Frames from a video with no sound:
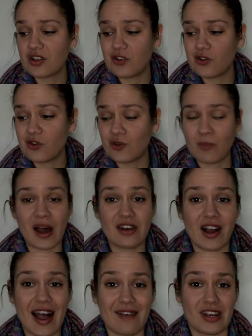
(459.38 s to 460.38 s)
you might
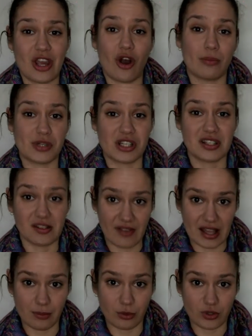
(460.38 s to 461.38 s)
not have any options
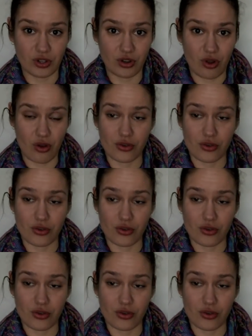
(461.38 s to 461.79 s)
available to you.